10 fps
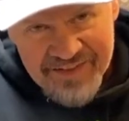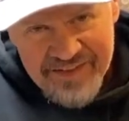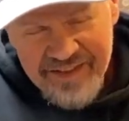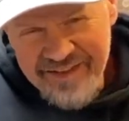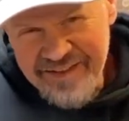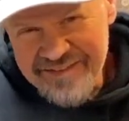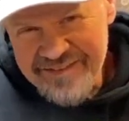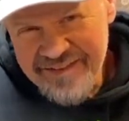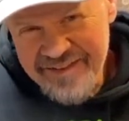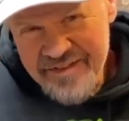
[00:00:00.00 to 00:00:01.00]
Hey guys,
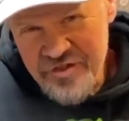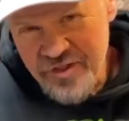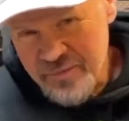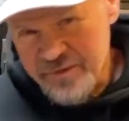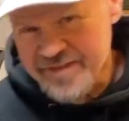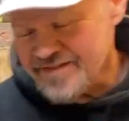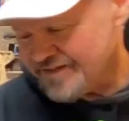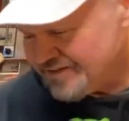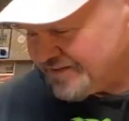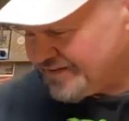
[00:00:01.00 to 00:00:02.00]
today on the channel we're going to take
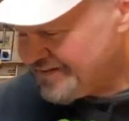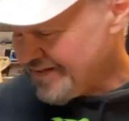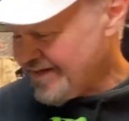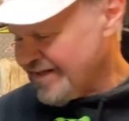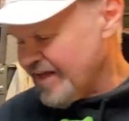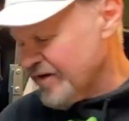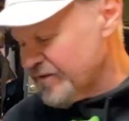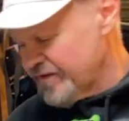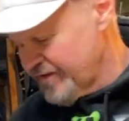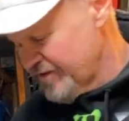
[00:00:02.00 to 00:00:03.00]
a look at getting out
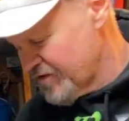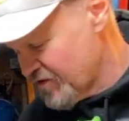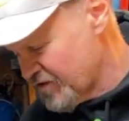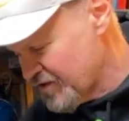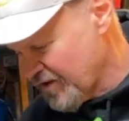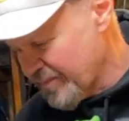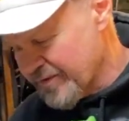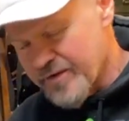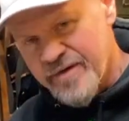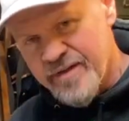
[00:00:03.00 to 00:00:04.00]

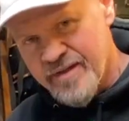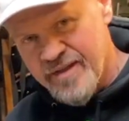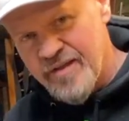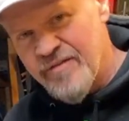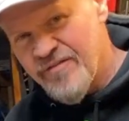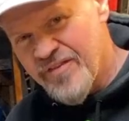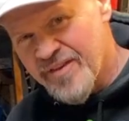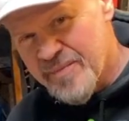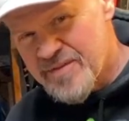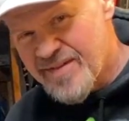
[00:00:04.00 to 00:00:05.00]
stubborn
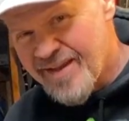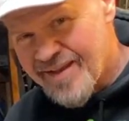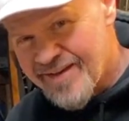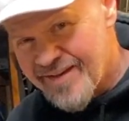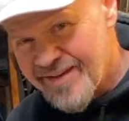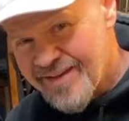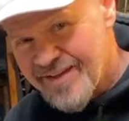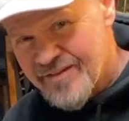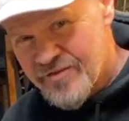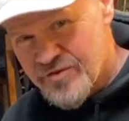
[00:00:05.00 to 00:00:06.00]
Phillips head
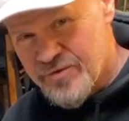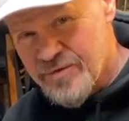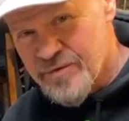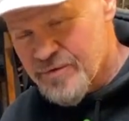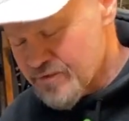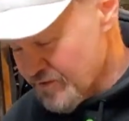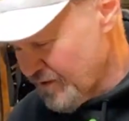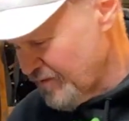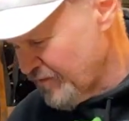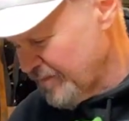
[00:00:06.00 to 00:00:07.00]
screws
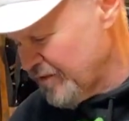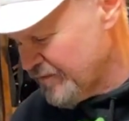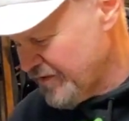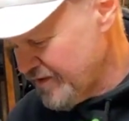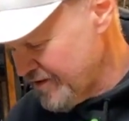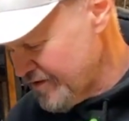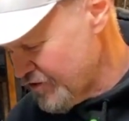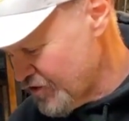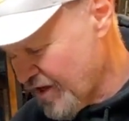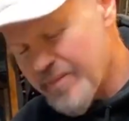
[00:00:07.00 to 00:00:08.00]
from your vintage
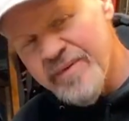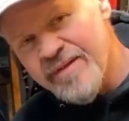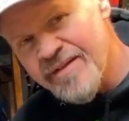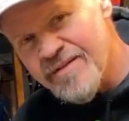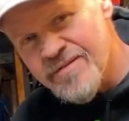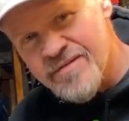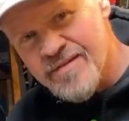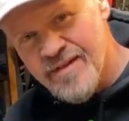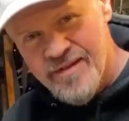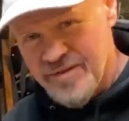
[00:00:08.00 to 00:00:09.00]
Japanese
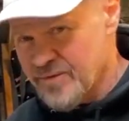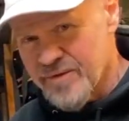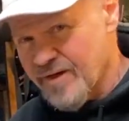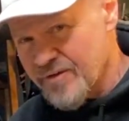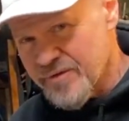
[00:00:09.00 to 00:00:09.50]
or other